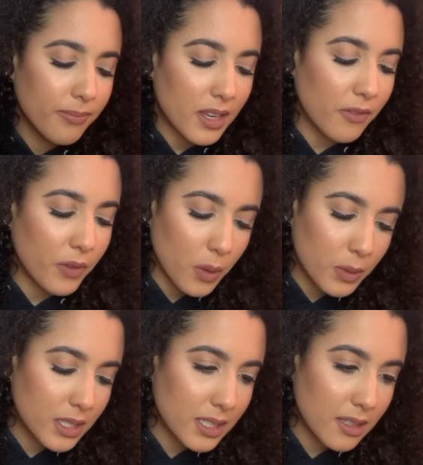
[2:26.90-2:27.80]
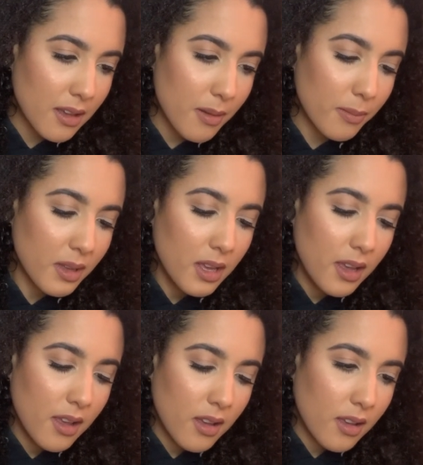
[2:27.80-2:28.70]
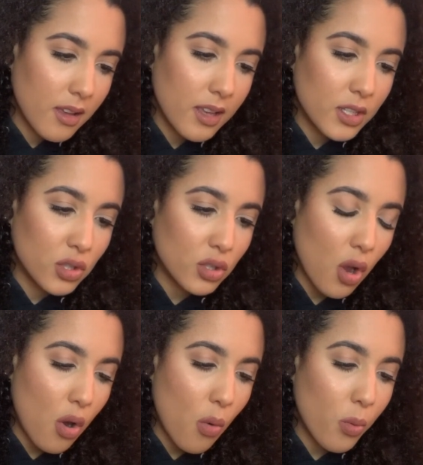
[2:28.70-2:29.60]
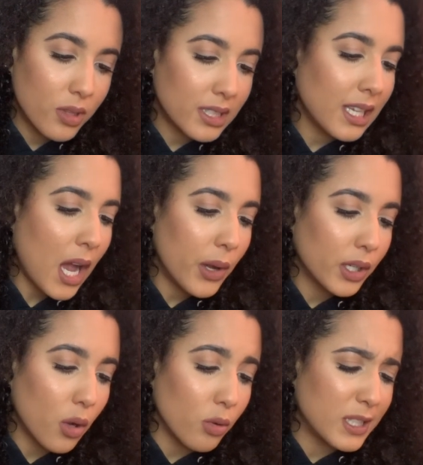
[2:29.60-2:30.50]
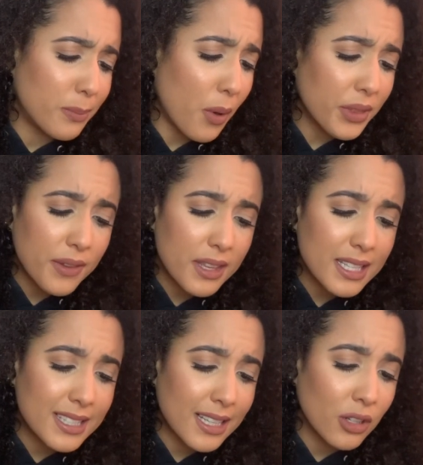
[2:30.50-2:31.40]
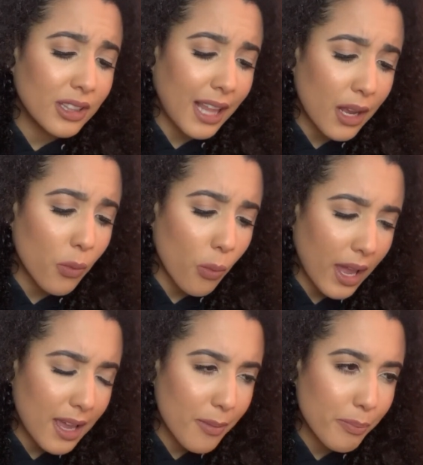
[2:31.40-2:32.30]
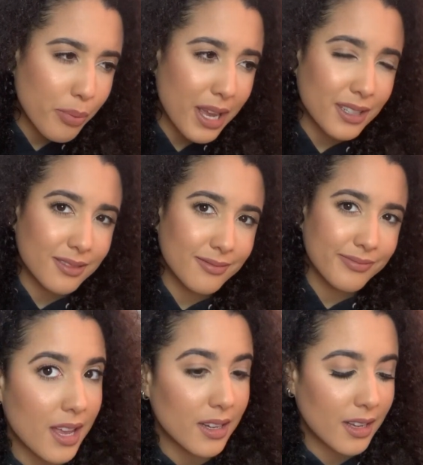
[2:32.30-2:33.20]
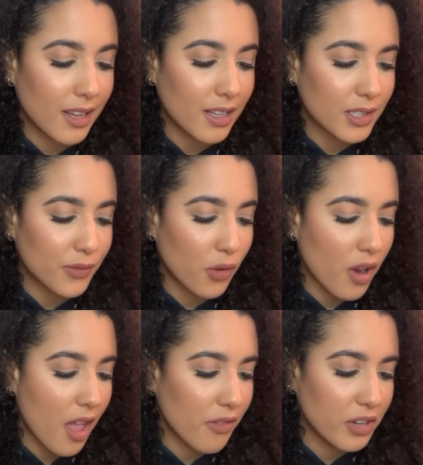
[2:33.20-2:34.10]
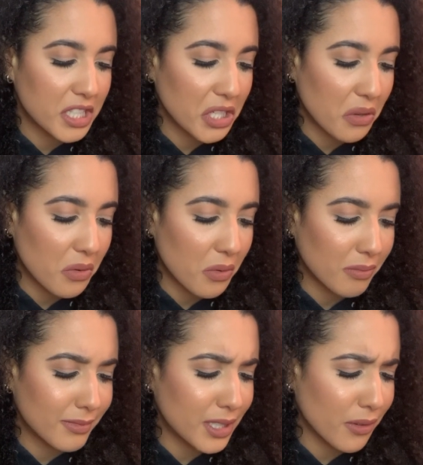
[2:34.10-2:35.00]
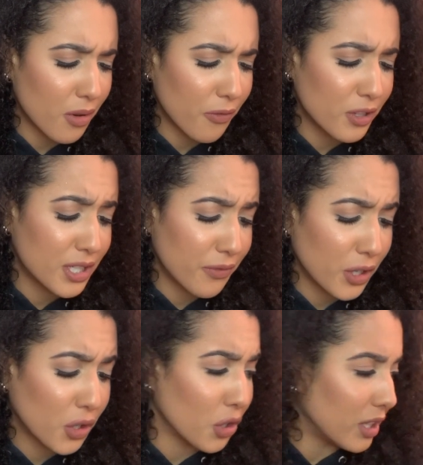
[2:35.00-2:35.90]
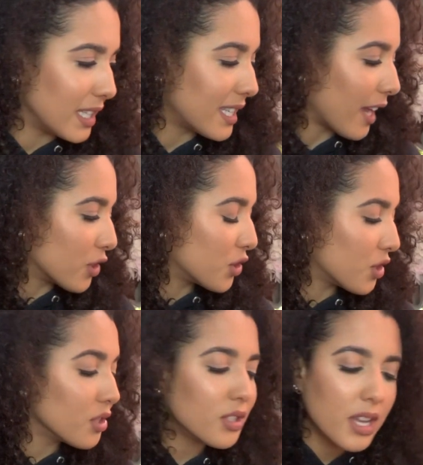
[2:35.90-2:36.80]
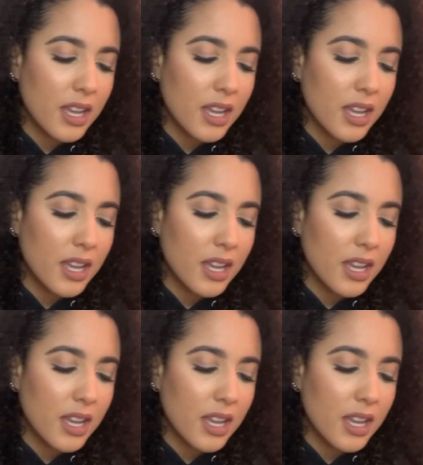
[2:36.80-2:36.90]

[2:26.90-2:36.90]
infused into them, so we'll see how it goes. Both of these say they're lightweight, but and it's for every single or for different curly textures.